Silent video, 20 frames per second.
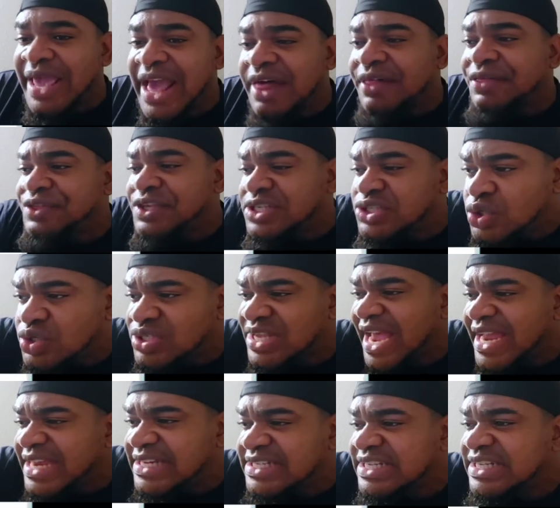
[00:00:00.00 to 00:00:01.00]
healthy
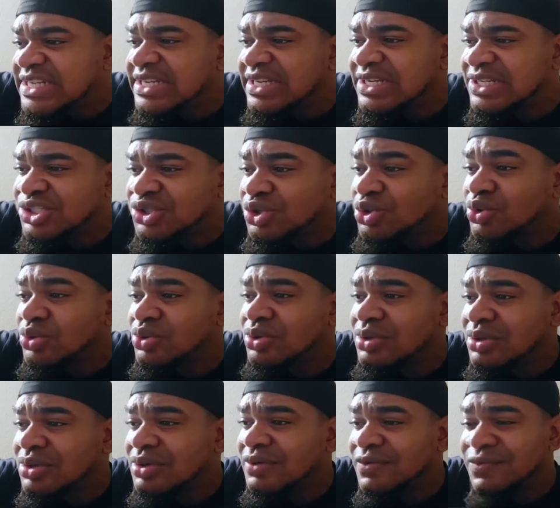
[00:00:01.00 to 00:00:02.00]
society.
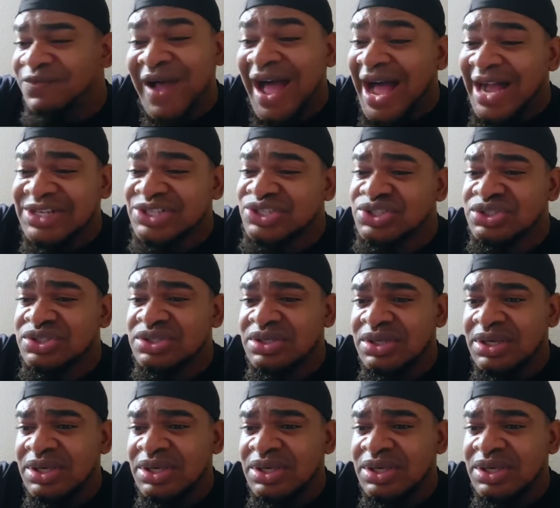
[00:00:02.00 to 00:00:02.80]
True. Facts.